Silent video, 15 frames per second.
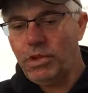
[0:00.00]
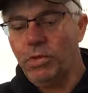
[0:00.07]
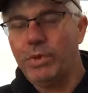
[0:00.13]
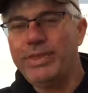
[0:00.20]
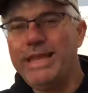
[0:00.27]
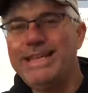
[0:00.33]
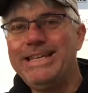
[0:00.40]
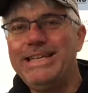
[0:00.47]

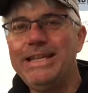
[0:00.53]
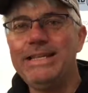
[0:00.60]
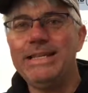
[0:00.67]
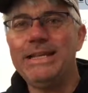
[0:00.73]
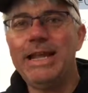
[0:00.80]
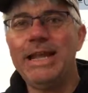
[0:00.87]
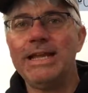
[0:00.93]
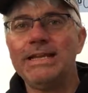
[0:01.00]
What they
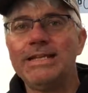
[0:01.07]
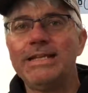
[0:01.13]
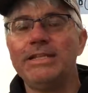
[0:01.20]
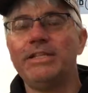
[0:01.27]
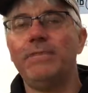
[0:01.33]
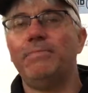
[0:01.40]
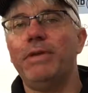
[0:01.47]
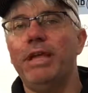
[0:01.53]
didn't
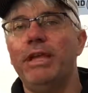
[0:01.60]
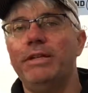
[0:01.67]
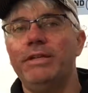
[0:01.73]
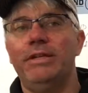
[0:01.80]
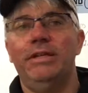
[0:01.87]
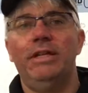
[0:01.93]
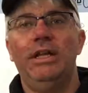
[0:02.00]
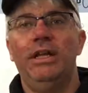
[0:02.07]

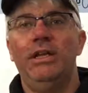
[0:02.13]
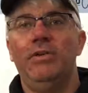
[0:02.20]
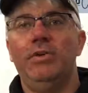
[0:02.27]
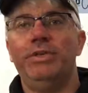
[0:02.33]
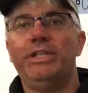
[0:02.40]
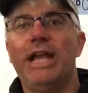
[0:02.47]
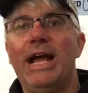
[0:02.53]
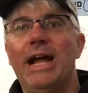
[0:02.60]
anticipate
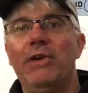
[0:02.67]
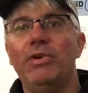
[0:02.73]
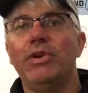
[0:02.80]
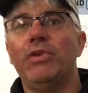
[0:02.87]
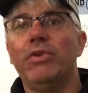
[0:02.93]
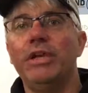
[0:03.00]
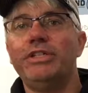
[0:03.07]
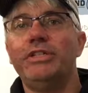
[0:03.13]
was how
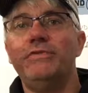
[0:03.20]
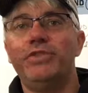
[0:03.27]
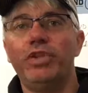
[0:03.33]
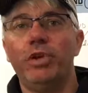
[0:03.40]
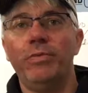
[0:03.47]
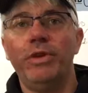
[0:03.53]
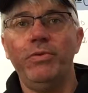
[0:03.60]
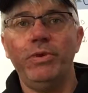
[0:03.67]
aggressive
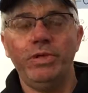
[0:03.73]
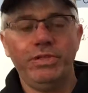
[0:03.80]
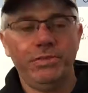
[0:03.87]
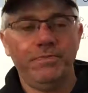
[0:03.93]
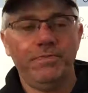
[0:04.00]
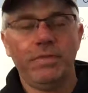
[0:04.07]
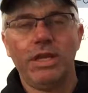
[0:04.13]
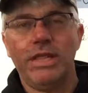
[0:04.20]
Germany
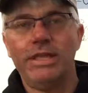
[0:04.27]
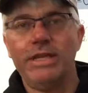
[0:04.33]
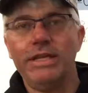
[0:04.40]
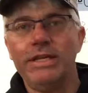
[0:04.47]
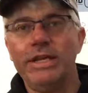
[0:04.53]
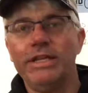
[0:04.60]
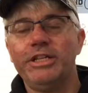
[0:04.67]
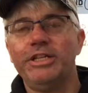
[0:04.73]
was, and they
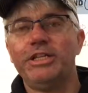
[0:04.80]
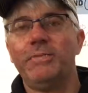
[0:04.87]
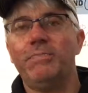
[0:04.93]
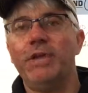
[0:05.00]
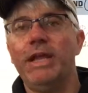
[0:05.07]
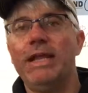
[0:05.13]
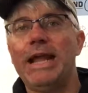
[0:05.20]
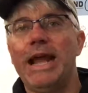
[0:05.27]
didn't
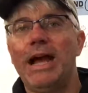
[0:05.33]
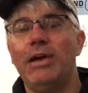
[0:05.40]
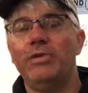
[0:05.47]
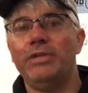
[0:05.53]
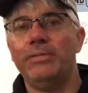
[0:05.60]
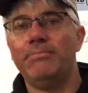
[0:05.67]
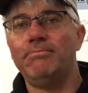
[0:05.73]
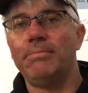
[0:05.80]
anticipate
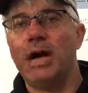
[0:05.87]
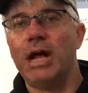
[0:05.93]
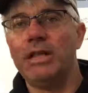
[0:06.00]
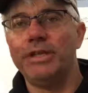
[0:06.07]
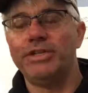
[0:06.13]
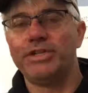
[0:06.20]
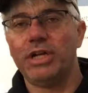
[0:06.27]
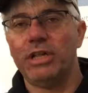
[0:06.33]
how
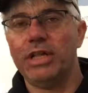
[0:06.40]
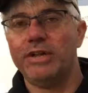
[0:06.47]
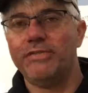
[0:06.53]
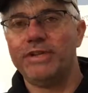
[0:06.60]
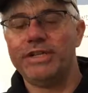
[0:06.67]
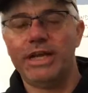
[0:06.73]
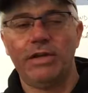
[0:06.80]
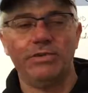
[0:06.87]
demolished a lot of
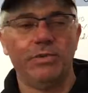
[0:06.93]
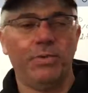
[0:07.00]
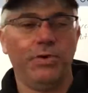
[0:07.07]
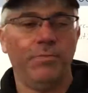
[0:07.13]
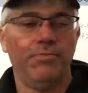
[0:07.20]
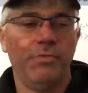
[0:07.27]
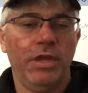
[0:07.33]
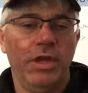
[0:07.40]
the towns
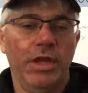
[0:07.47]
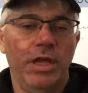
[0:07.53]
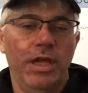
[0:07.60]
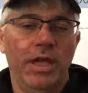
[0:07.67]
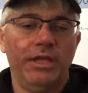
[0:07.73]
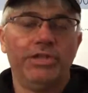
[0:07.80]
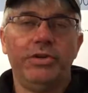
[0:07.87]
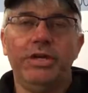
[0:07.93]
were.
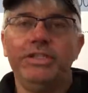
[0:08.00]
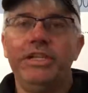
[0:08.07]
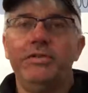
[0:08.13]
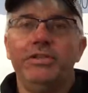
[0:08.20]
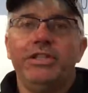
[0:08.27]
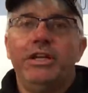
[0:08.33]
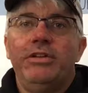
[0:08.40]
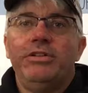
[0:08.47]
And so as he
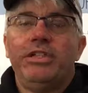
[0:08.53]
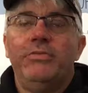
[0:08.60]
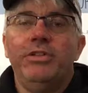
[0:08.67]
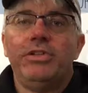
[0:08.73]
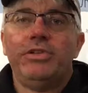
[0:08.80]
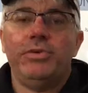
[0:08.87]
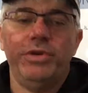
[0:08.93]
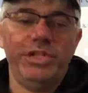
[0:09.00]
was telling some
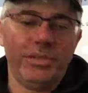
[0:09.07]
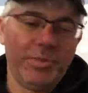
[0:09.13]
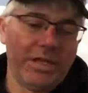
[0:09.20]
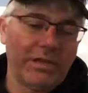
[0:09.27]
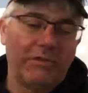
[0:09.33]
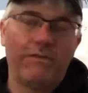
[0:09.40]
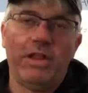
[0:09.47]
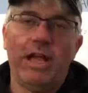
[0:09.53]
of the stories
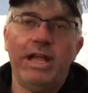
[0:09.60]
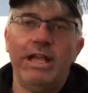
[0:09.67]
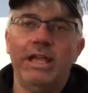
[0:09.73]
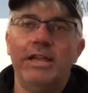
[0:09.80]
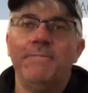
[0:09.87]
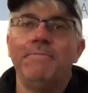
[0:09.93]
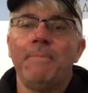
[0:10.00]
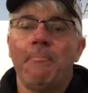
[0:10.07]
about the
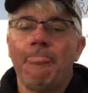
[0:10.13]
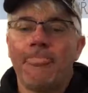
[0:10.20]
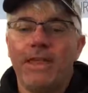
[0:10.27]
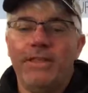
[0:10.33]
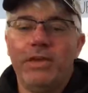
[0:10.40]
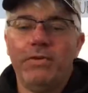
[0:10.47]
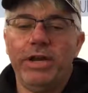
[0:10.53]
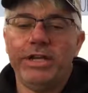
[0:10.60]
fly-in,
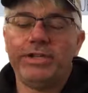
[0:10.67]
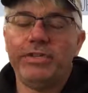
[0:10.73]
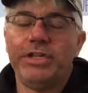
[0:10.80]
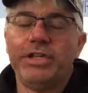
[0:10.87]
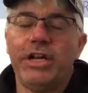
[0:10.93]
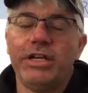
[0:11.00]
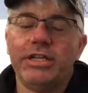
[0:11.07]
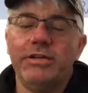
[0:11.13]
they were actually
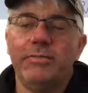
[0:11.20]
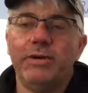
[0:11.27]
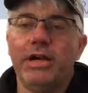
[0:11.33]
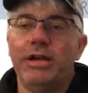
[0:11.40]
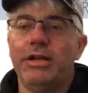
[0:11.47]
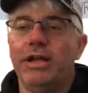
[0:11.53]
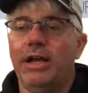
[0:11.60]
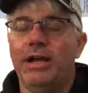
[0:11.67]
talking
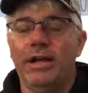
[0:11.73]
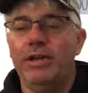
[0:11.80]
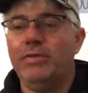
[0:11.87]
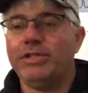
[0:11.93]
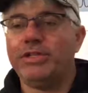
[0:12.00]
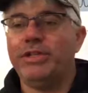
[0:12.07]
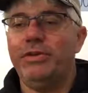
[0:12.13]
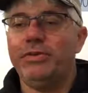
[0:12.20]
about, he
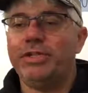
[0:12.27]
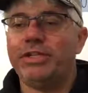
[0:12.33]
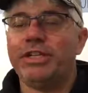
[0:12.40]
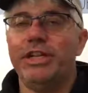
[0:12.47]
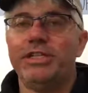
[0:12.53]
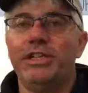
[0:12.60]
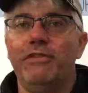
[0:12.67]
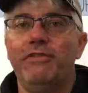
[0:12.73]
was
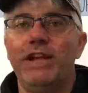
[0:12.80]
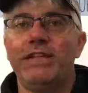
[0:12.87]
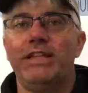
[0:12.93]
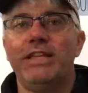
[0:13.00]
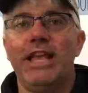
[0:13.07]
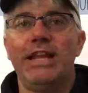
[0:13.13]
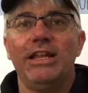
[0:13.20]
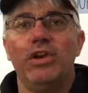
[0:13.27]
discussing the fact
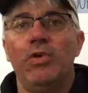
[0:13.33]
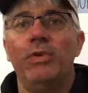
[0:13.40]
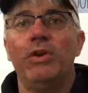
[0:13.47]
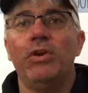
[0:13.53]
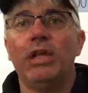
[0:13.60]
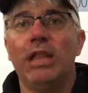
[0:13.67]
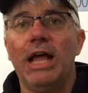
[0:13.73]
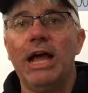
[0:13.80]
that they had to go in
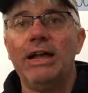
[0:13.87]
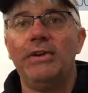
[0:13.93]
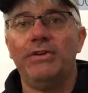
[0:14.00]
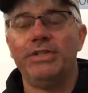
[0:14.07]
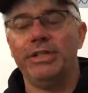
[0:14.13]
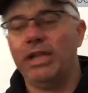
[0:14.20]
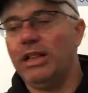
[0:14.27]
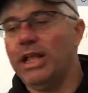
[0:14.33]
on
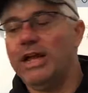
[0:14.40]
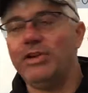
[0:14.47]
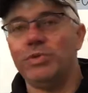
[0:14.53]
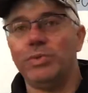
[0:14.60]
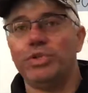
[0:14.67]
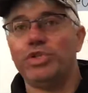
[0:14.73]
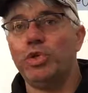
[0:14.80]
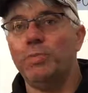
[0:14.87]
gliders, and the gliders
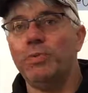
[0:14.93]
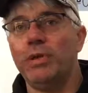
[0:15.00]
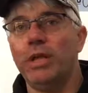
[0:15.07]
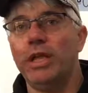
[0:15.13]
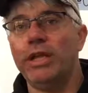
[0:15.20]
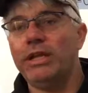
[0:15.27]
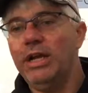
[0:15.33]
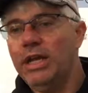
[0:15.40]
were super
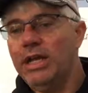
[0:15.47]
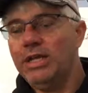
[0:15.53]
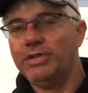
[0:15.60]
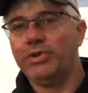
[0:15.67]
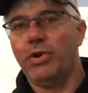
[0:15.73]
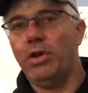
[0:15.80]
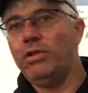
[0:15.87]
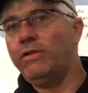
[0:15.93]
light,
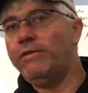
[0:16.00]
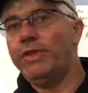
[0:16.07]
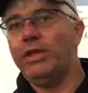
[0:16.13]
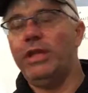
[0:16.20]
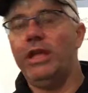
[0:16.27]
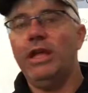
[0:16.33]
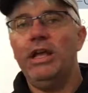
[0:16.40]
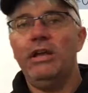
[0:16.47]
so all of
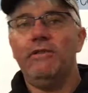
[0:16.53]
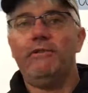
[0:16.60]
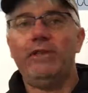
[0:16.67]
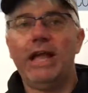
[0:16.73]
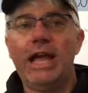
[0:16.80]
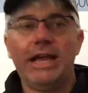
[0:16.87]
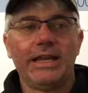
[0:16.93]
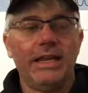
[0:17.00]
the
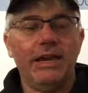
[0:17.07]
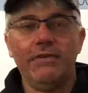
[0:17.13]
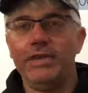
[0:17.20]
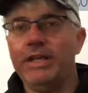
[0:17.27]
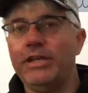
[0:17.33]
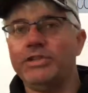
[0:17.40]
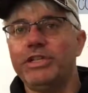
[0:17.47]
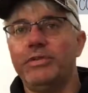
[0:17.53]
flak and
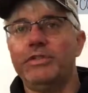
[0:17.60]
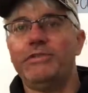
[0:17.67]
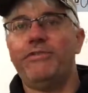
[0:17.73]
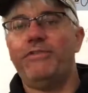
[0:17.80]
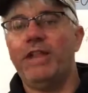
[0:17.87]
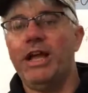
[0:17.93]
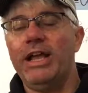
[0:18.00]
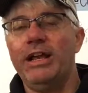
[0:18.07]
everything else that was
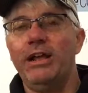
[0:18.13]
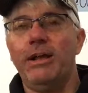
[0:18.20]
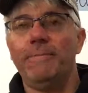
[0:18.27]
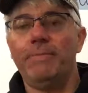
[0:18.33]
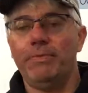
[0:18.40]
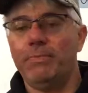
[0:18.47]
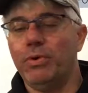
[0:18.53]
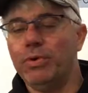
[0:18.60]
flying
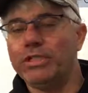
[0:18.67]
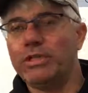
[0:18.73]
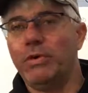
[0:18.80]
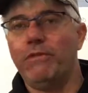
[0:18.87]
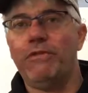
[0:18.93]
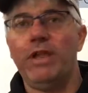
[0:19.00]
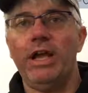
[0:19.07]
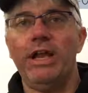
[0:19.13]
up, the bullets that
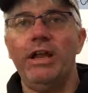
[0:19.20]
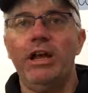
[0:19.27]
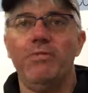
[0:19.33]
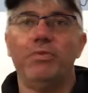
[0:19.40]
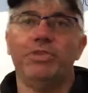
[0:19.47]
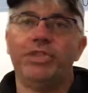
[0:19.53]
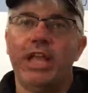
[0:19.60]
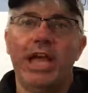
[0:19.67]
were flying
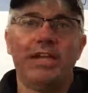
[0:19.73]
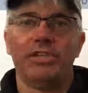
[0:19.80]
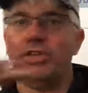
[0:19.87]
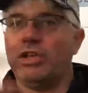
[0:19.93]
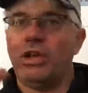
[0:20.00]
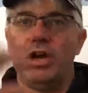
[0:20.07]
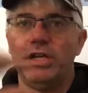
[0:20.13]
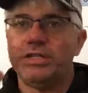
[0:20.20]
up, was
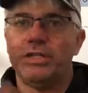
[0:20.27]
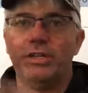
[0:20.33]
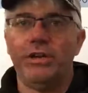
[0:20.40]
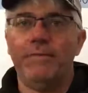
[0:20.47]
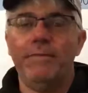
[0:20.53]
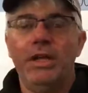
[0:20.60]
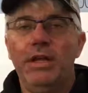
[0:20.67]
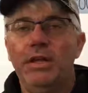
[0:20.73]
actually causing
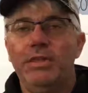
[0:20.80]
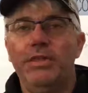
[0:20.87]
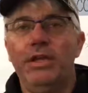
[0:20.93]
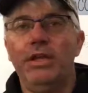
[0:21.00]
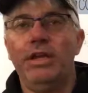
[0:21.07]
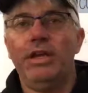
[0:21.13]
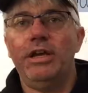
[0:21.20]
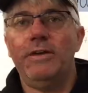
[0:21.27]

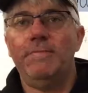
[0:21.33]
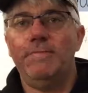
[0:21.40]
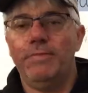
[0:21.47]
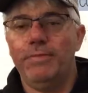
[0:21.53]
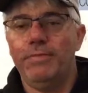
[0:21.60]
the